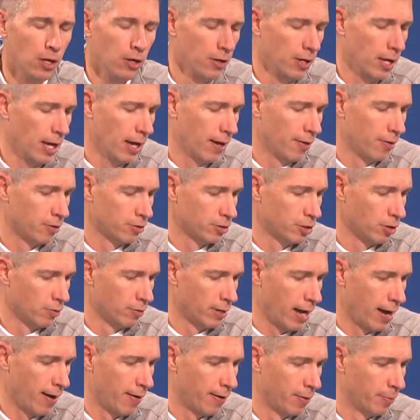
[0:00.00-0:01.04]
Yeah, there's no
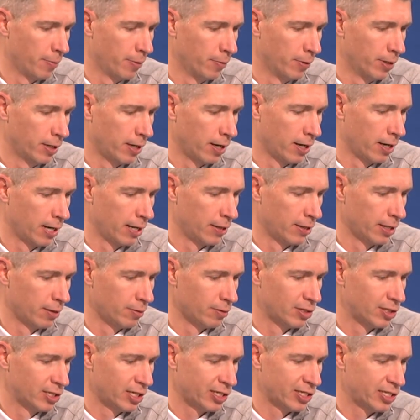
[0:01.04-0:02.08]
doubt. I mean, we cut it, I think it
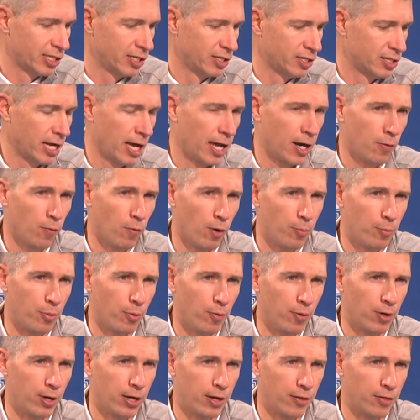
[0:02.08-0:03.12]
was 16-10 at one
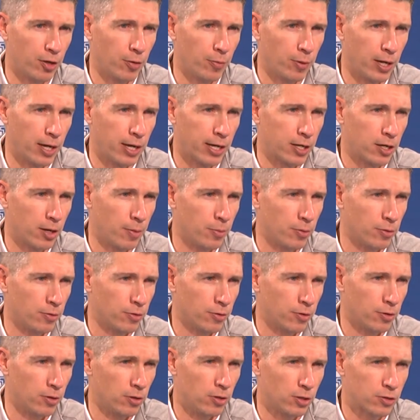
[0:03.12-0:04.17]
point, and I think we had a couple
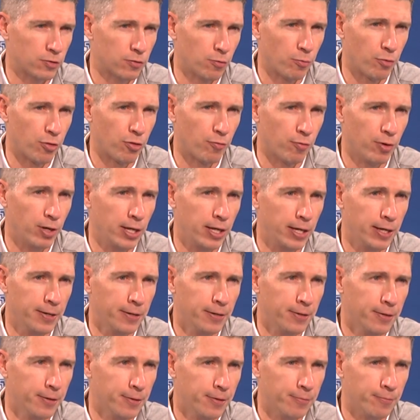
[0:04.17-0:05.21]
good looks from three,
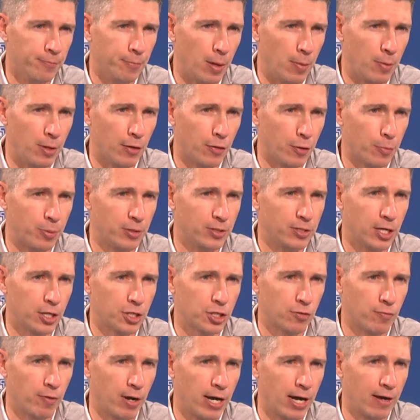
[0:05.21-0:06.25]
maybe on the
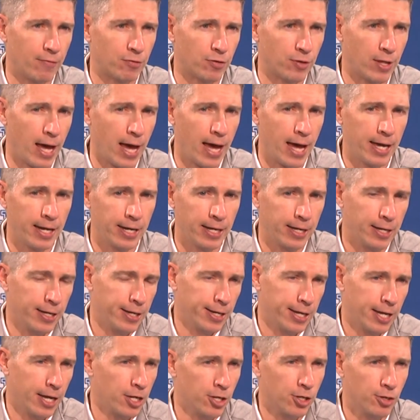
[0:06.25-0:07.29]
possession right after that. And
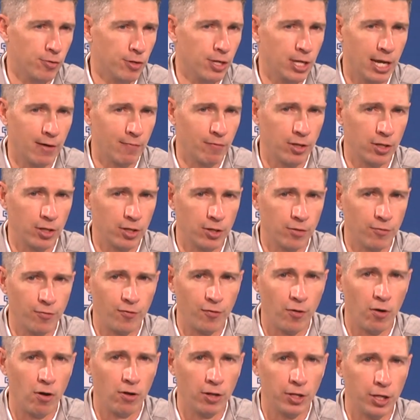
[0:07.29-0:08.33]
again, you need everything to
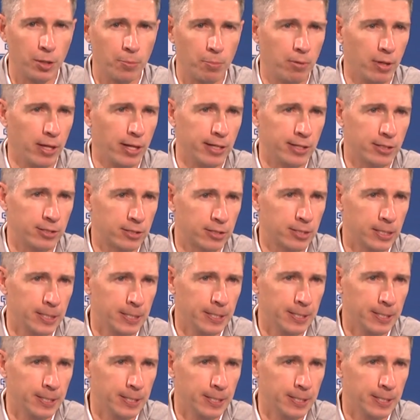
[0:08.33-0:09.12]
fall into place